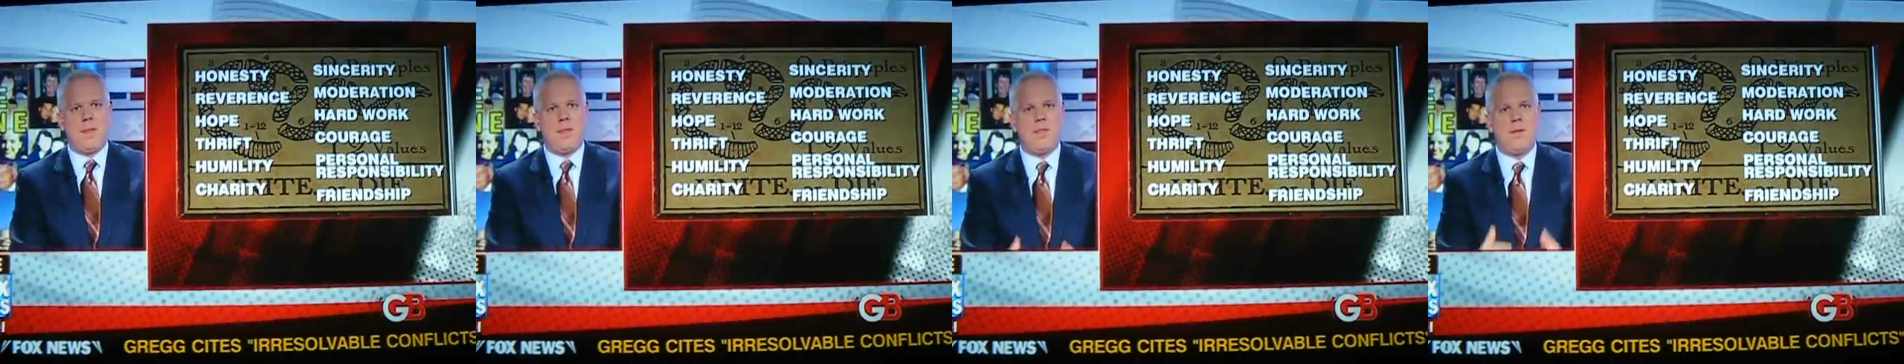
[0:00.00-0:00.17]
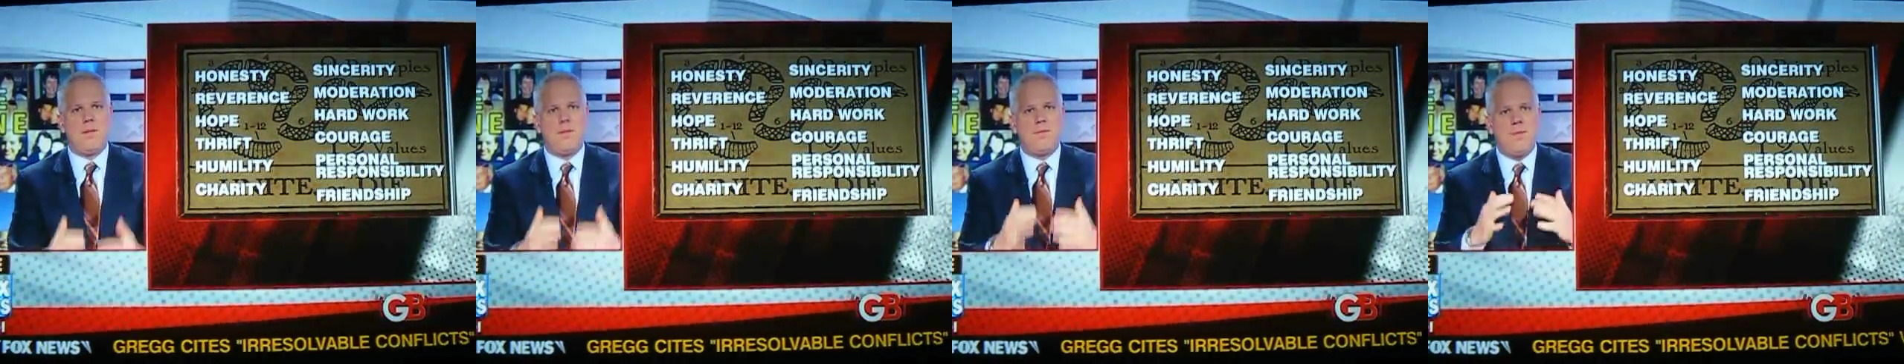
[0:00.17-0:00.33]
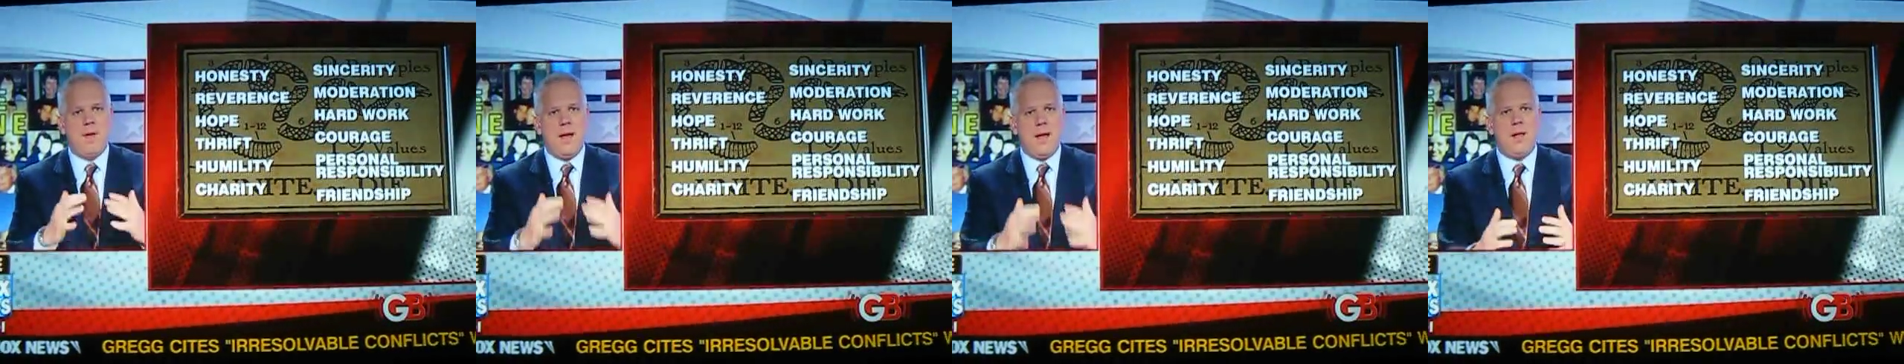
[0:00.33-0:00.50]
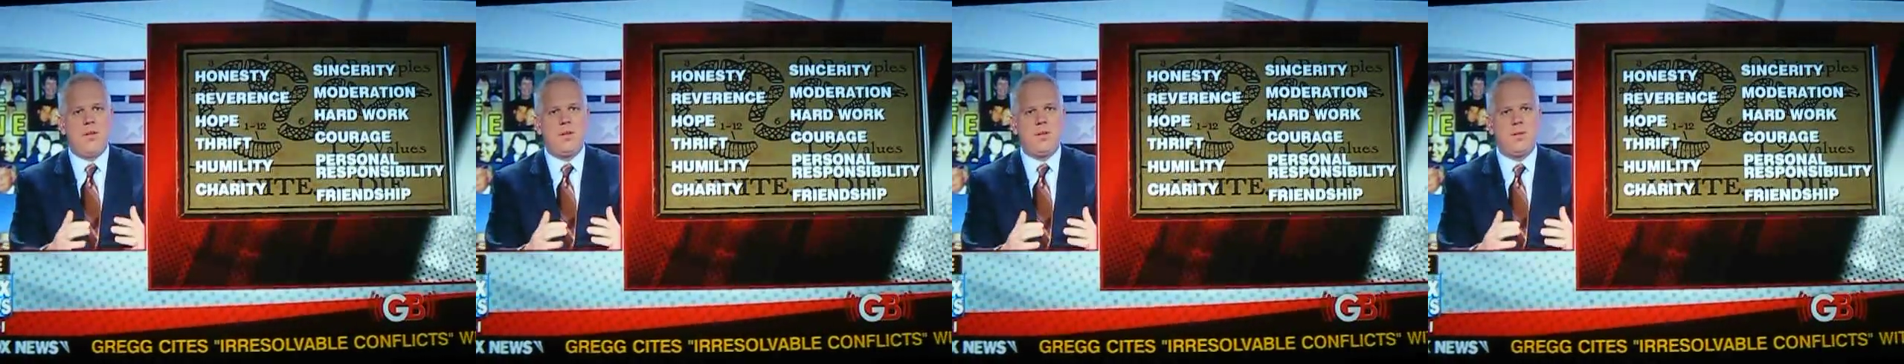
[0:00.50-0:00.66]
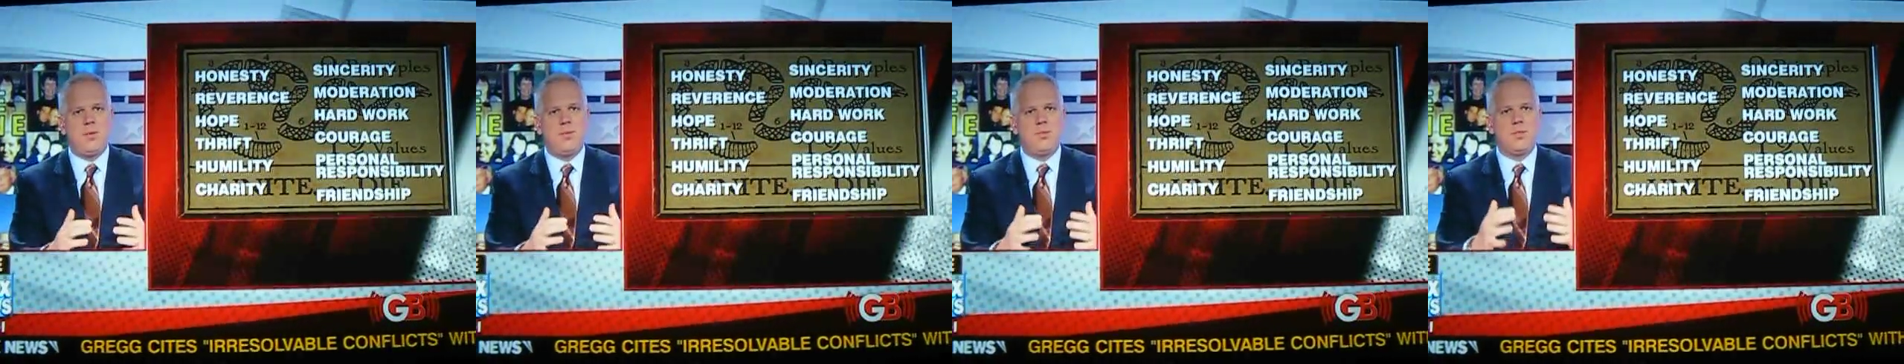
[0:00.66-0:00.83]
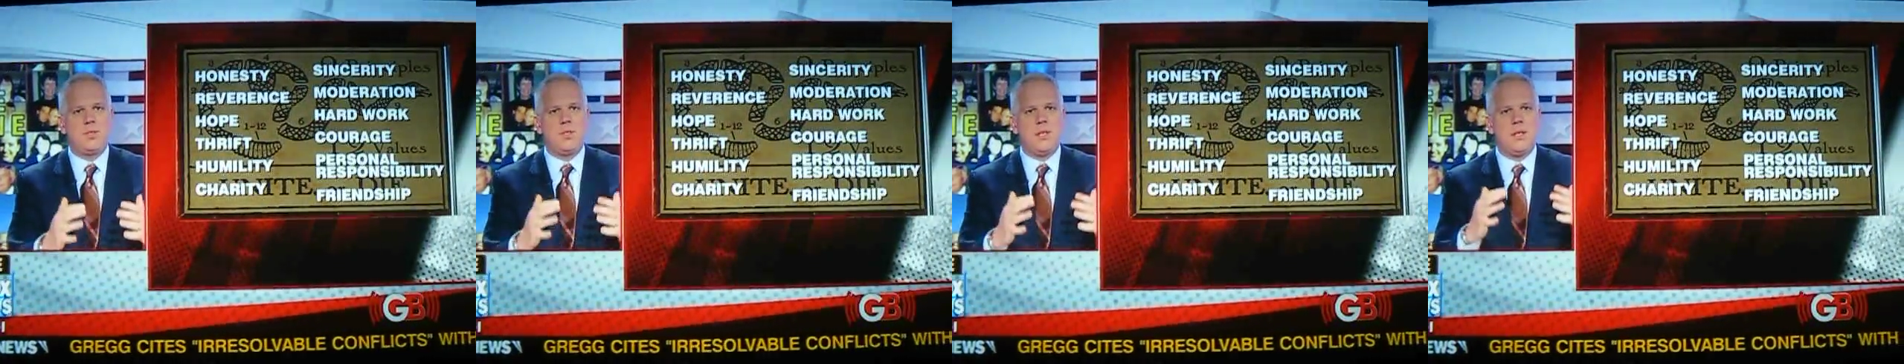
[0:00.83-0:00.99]
The
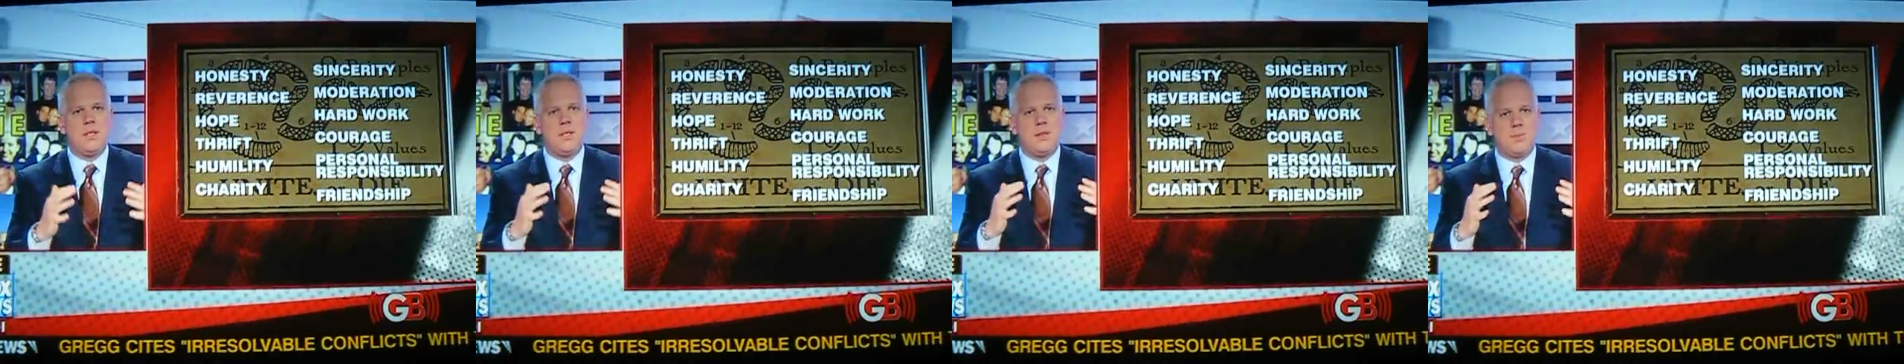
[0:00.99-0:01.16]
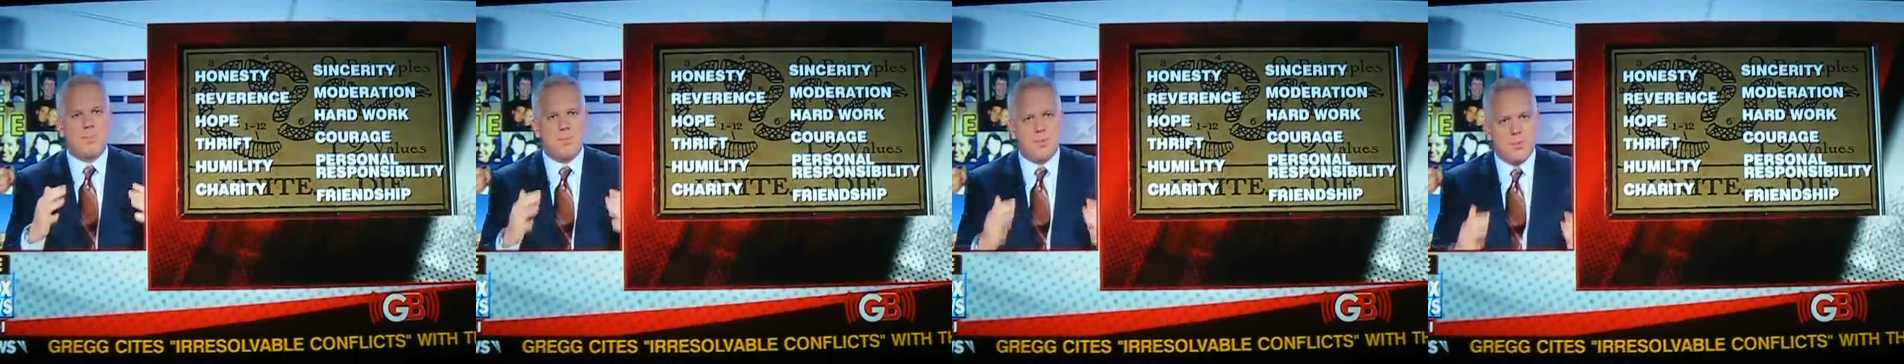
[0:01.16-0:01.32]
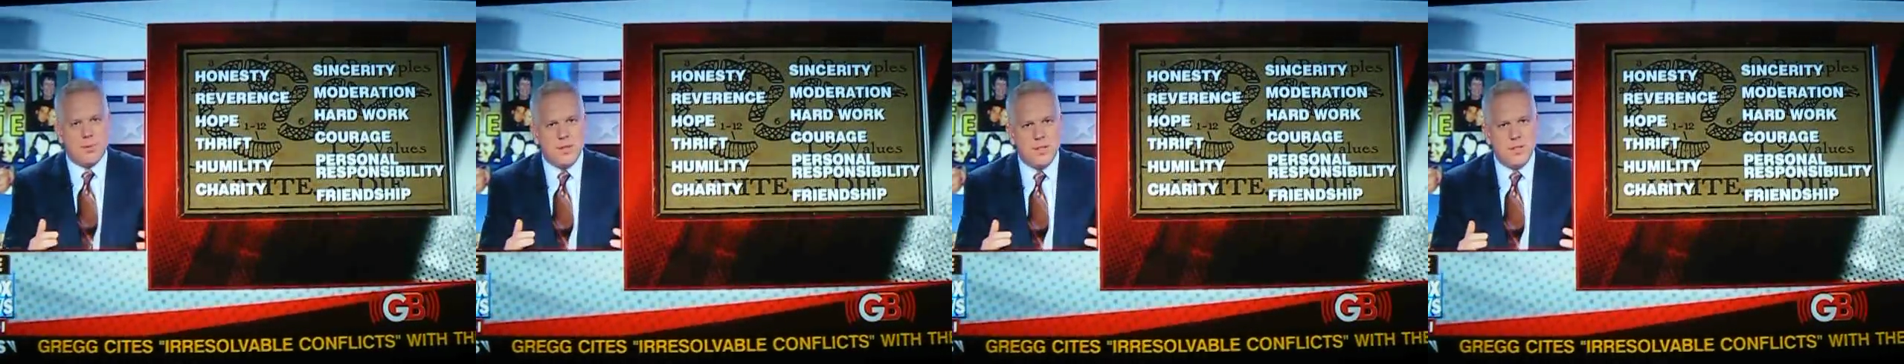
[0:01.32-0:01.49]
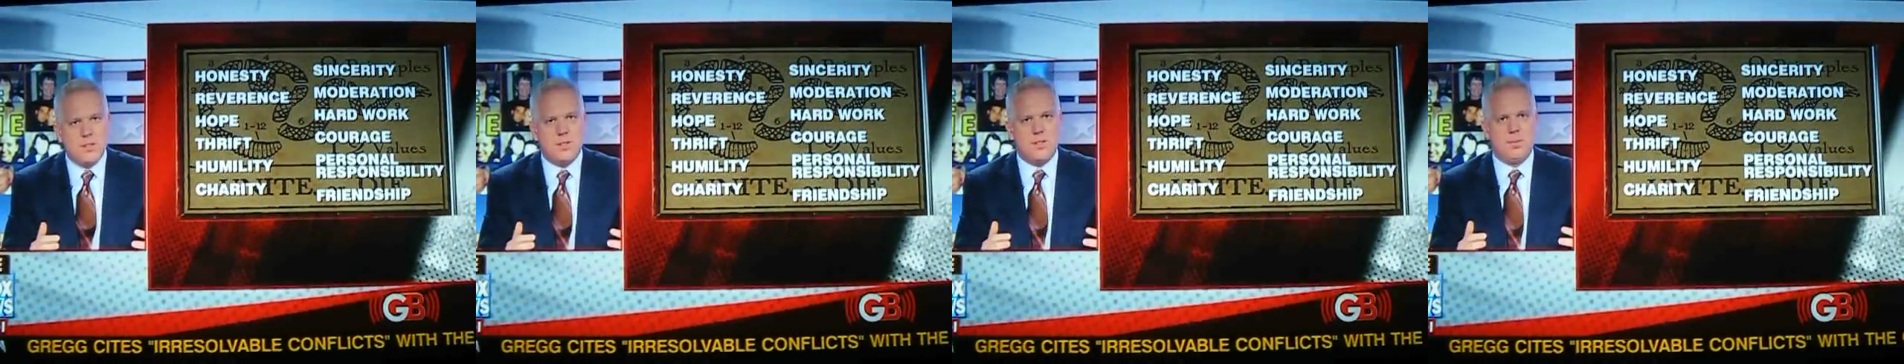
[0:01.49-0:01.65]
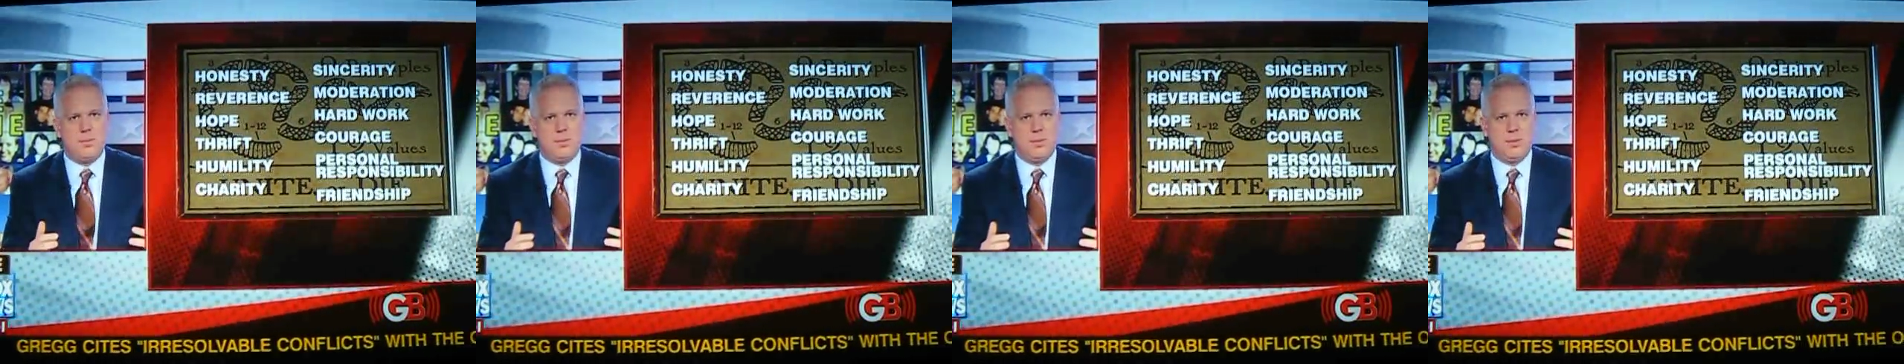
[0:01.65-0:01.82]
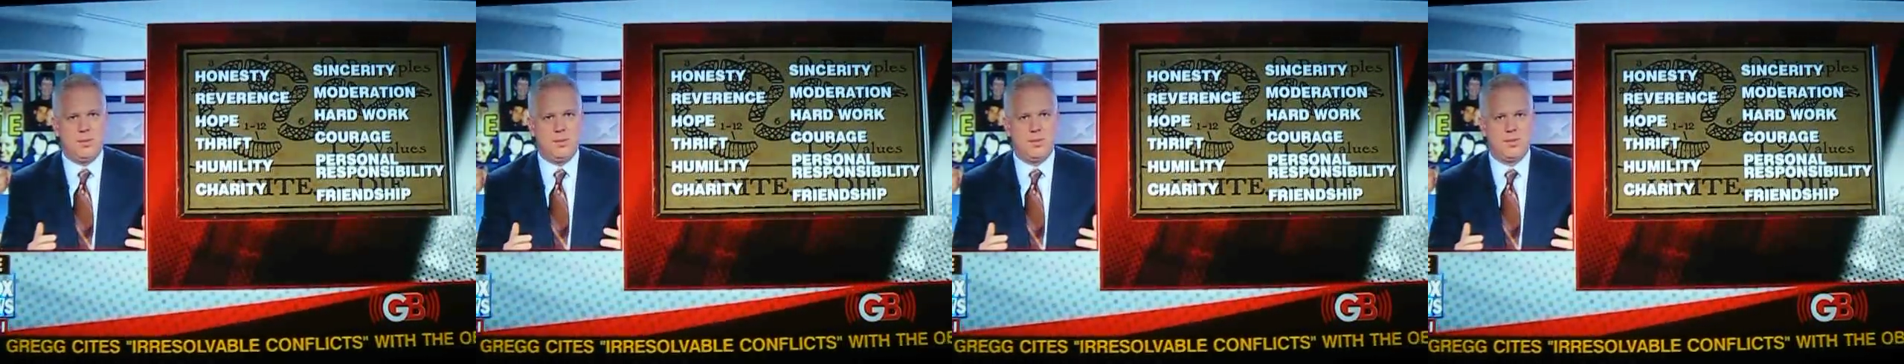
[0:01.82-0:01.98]
values and the
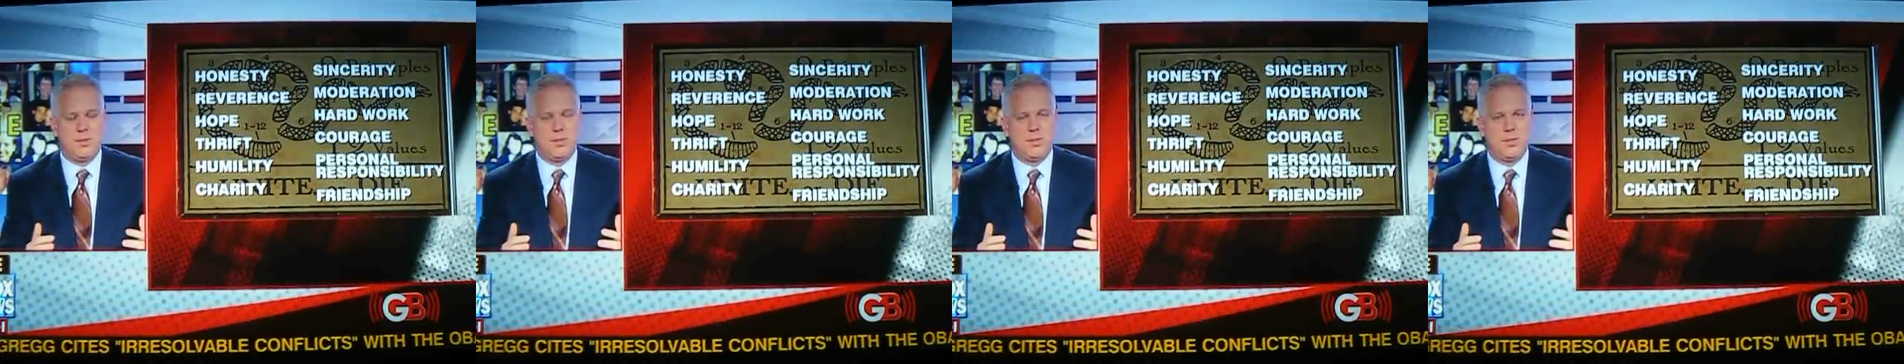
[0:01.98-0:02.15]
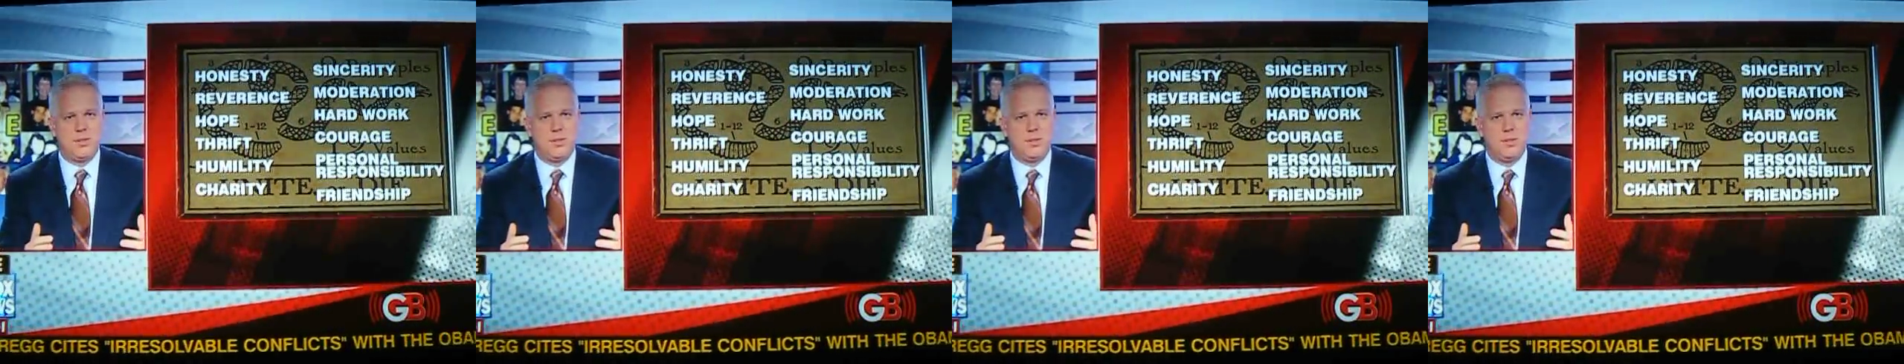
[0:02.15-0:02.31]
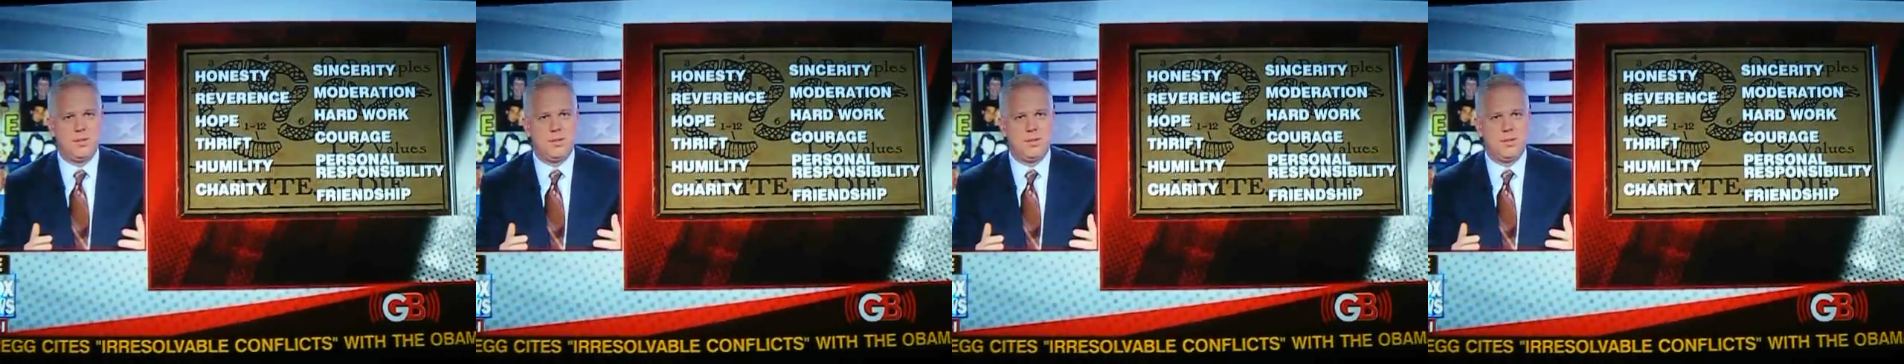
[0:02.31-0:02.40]
principles